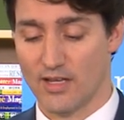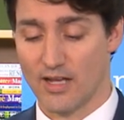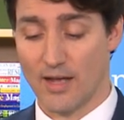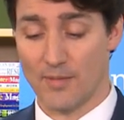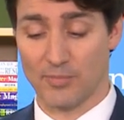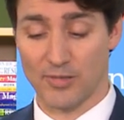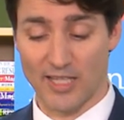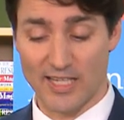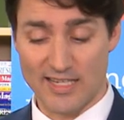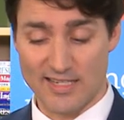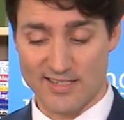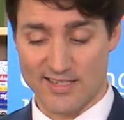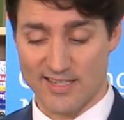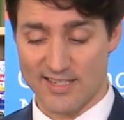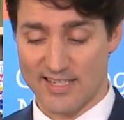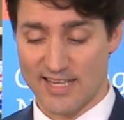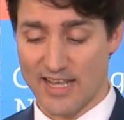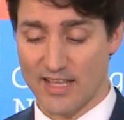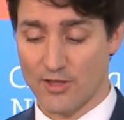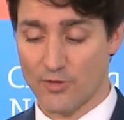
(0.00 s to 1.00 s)
I'm pleased to
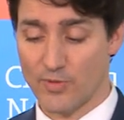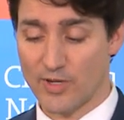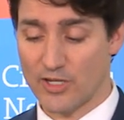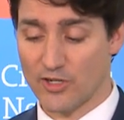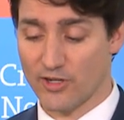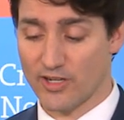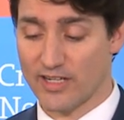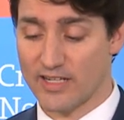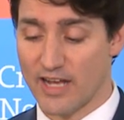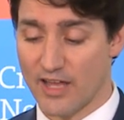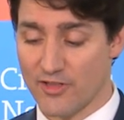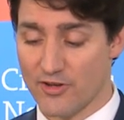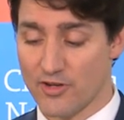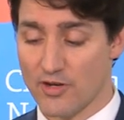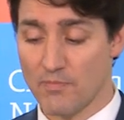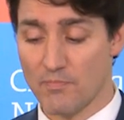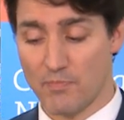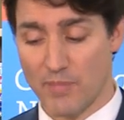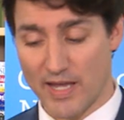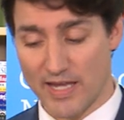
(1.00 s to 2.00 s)
say that we took
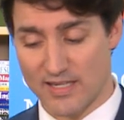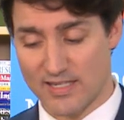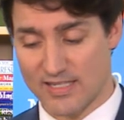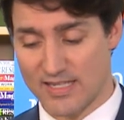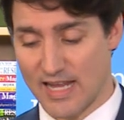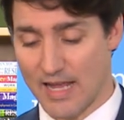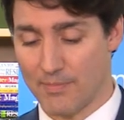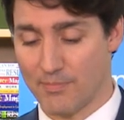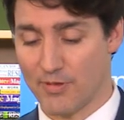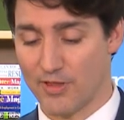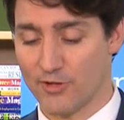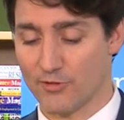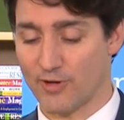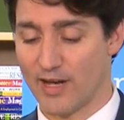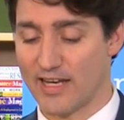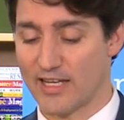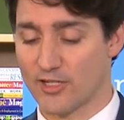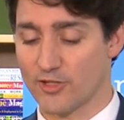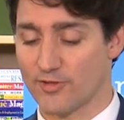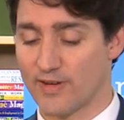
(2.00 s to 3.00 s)
another big step in the
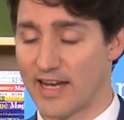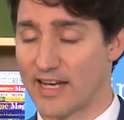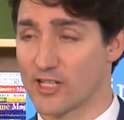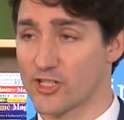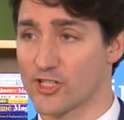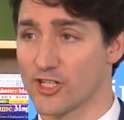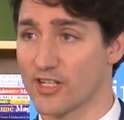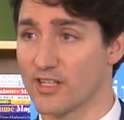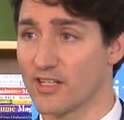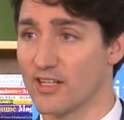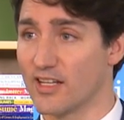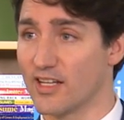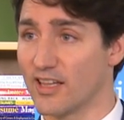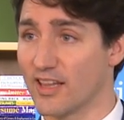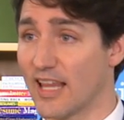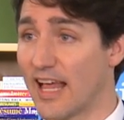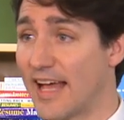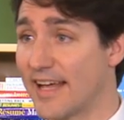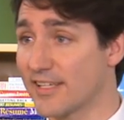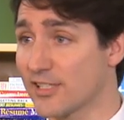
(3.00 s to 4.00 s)
right direction
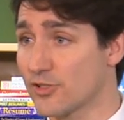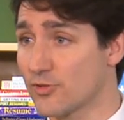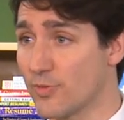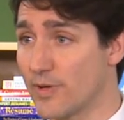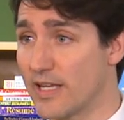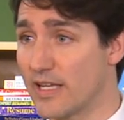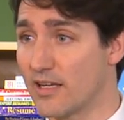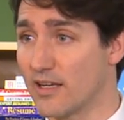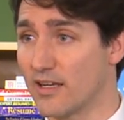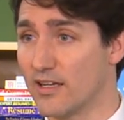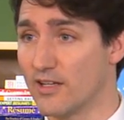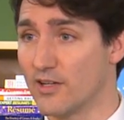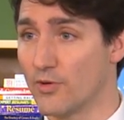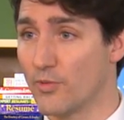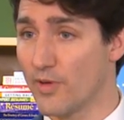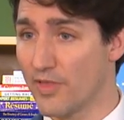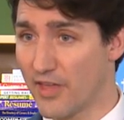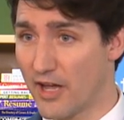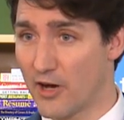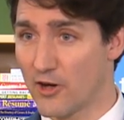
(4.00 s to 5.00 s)
last week
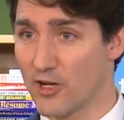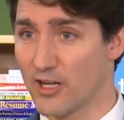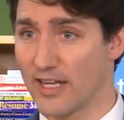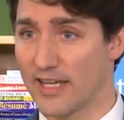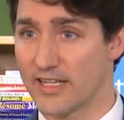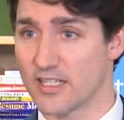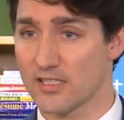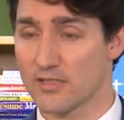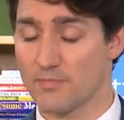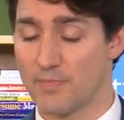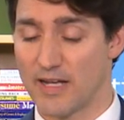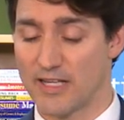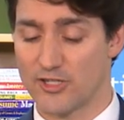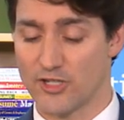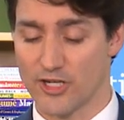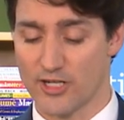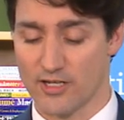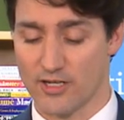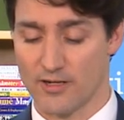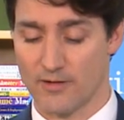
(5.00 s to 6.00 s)
with our latest
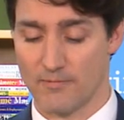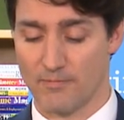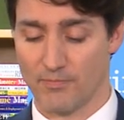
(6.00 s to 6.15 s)
budget.